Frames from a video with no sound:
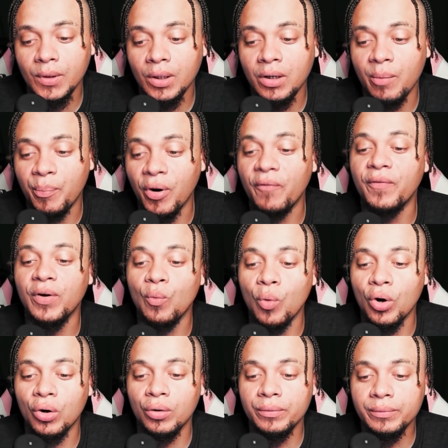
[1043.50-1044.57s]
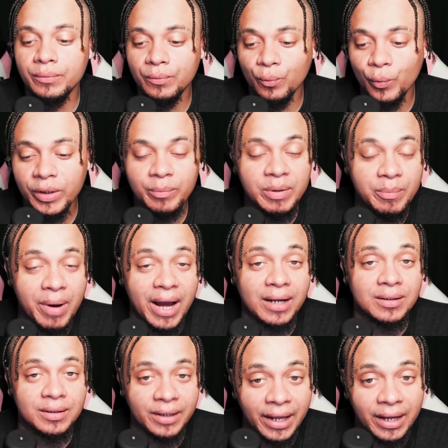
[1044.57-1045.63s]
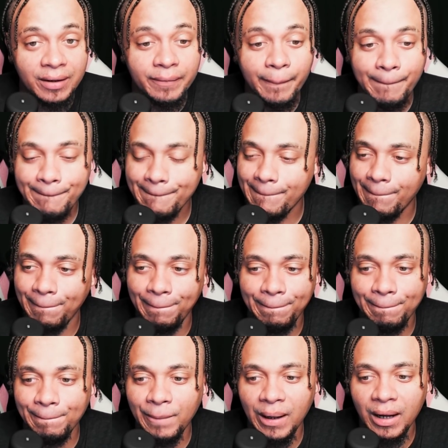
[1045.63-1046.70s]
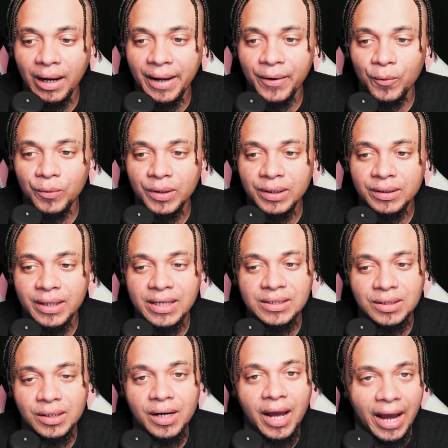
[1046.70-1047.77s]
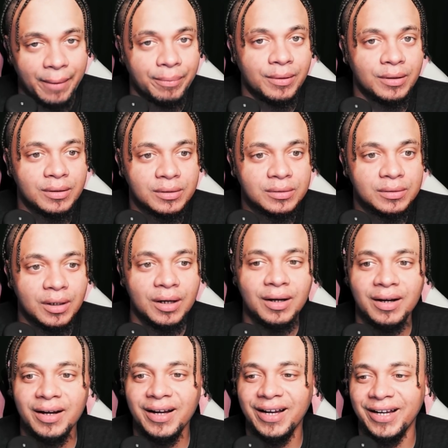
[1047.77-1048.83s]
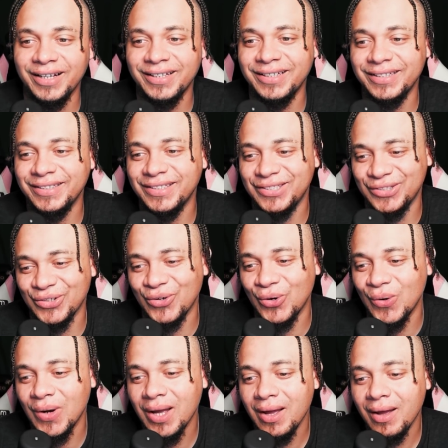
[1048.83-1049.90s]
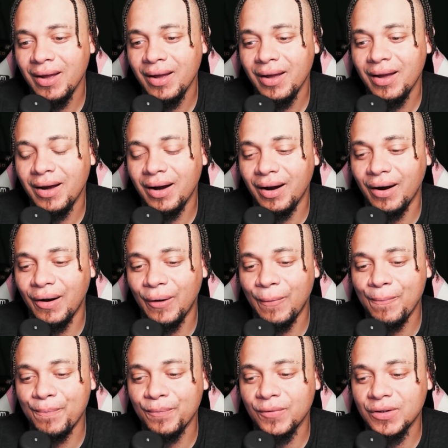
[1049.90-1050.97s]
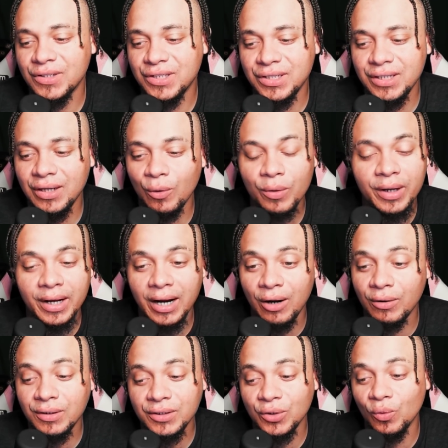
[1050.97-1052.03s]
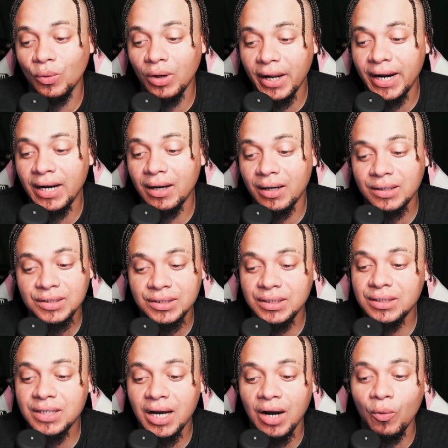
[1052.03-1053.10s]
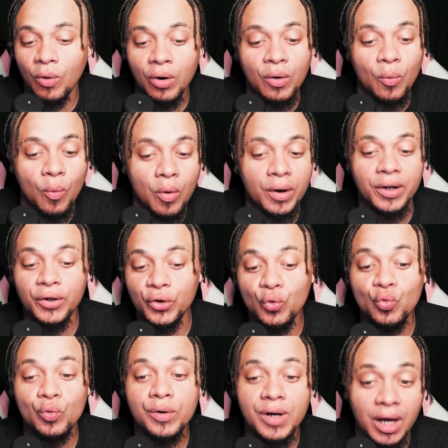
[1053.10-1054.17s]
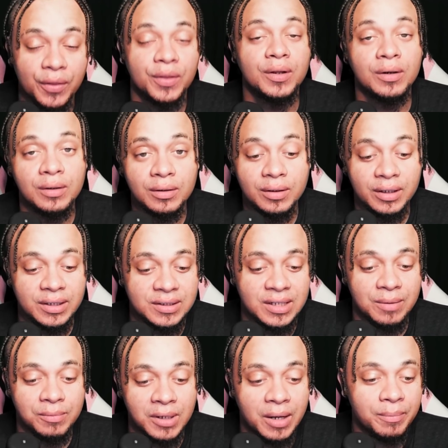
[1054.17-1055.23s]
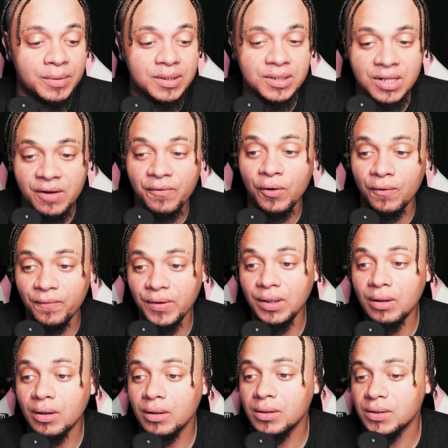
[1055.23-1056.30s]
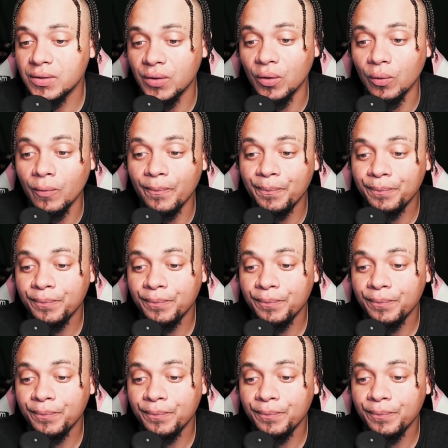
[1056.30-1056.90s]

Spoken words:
In a perfect world, we'd be back today, but I don't think that's going to happen. So, because she don't get out until late, and she's not going to want to do nothing except let me sniff her feet. So,